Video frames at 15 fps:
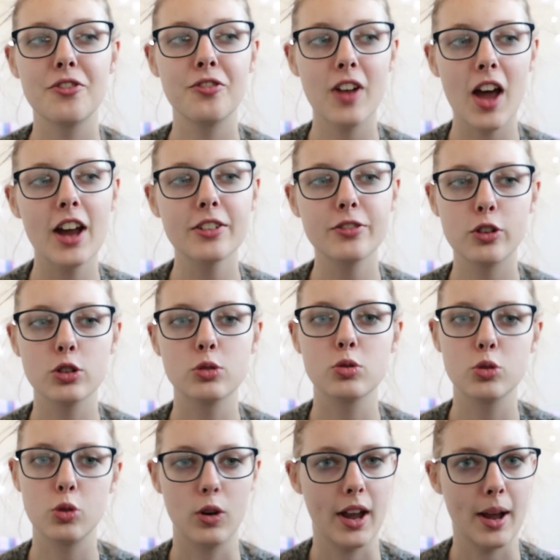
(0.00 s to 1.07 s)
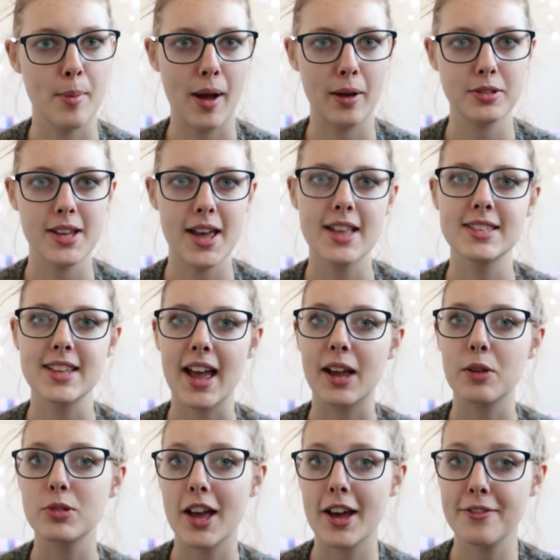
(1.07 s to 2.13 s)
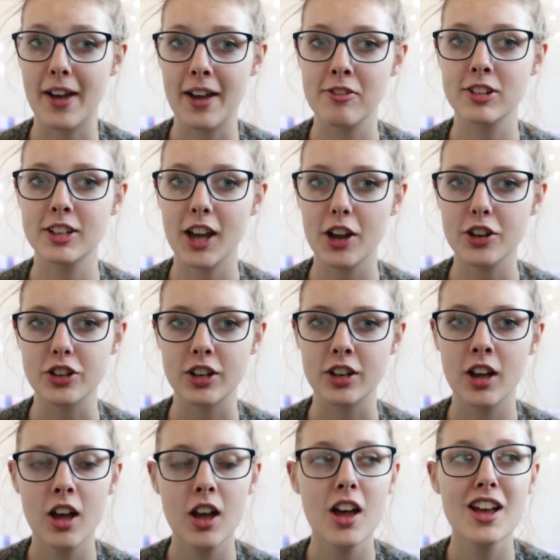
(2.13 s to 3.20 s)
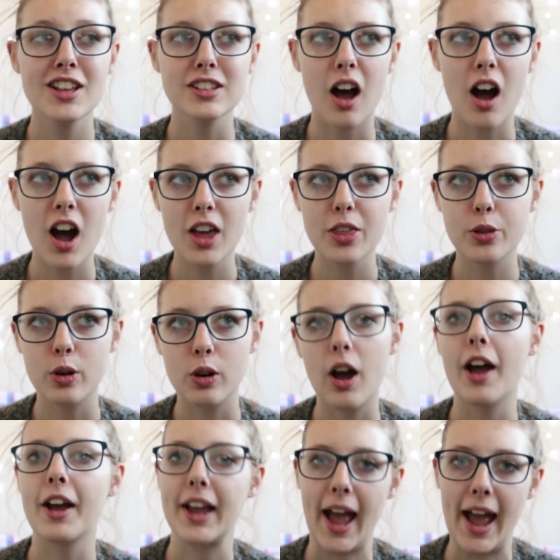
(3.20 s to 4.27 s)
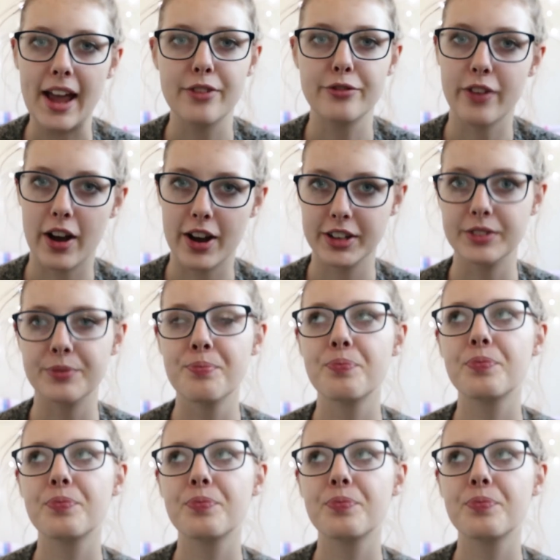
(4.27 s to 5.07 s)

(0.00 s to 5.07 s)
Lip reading: Fleur de Force was talking about it and saying it was her favorite deodorant, so I thought, okay, fine.